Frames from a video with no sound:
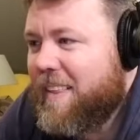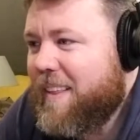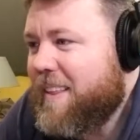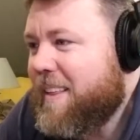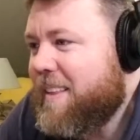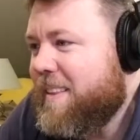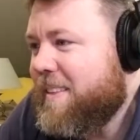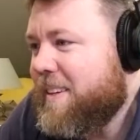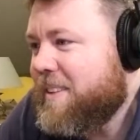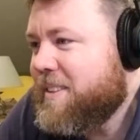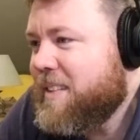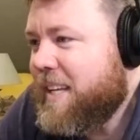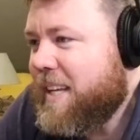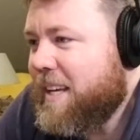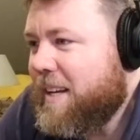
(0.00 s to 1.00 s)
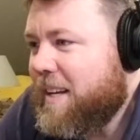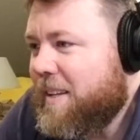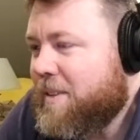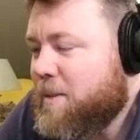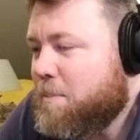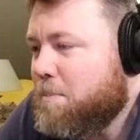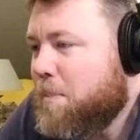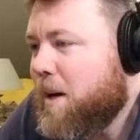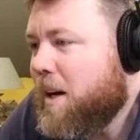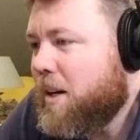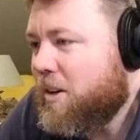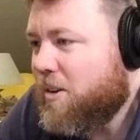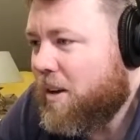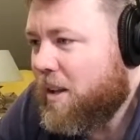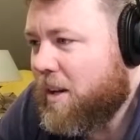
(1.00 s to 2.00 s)
There's a
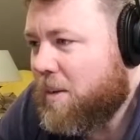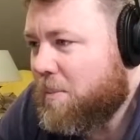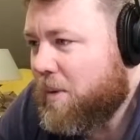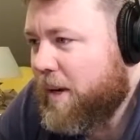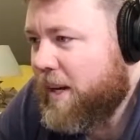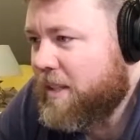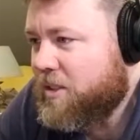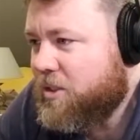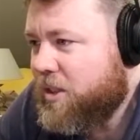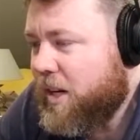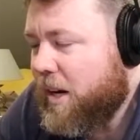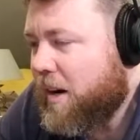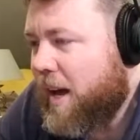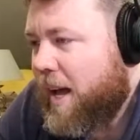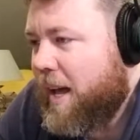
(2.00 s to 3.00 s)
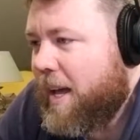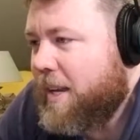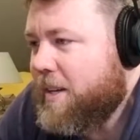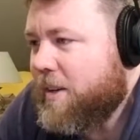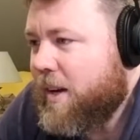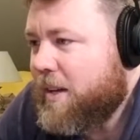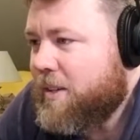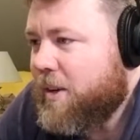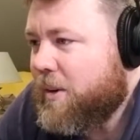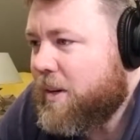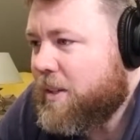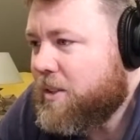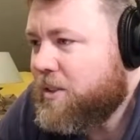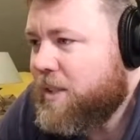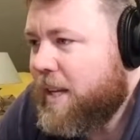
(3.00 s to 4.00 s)
bug crawling on Brienne's chair. I don't
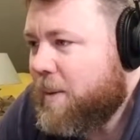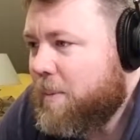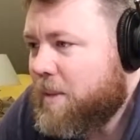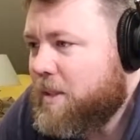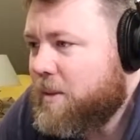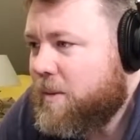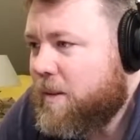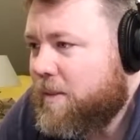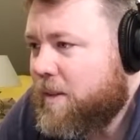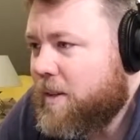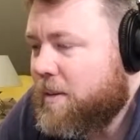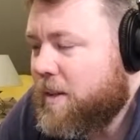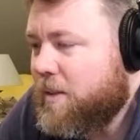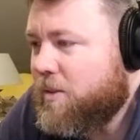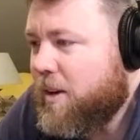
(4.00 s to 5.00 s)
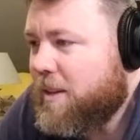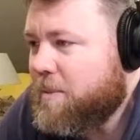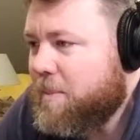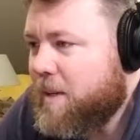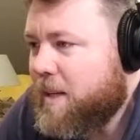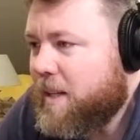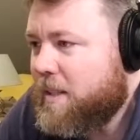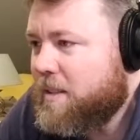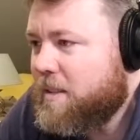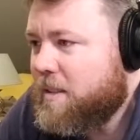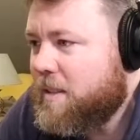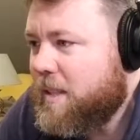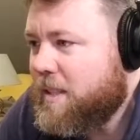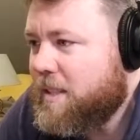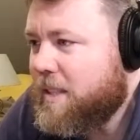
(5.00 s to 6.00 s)
understand whatsoever. It drives me nuts.
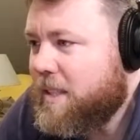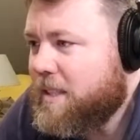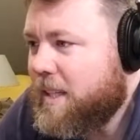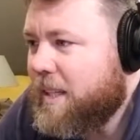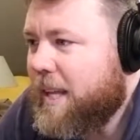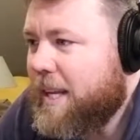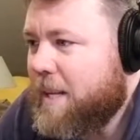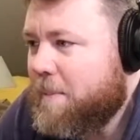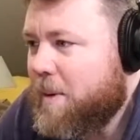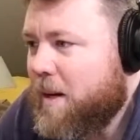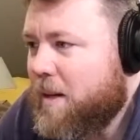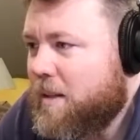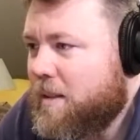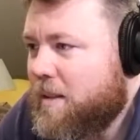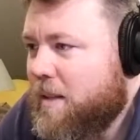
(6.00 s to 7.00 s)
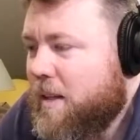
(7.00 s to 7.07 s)
It's a ladybug.